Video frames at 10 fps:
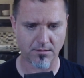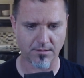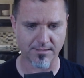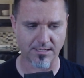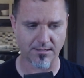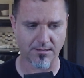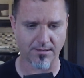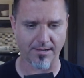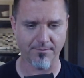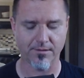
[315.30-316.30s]
Oh, that's not,
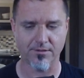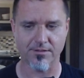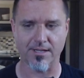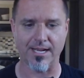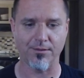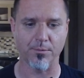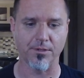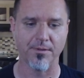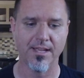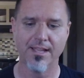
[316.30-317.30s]
okay, it's just an ice
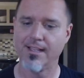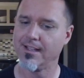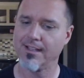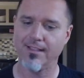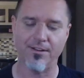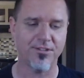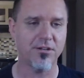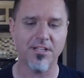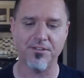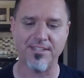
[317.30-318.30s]
world. They're
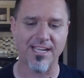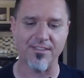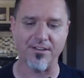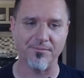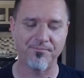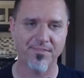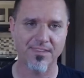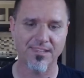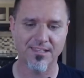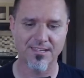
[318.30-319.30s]
so close together.
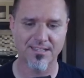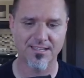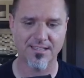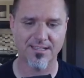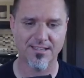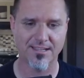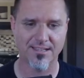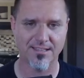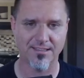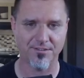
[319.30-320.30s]

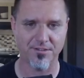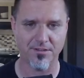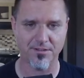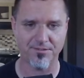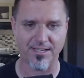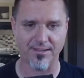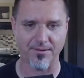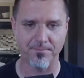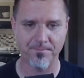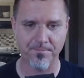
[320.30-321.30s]
They're so close together.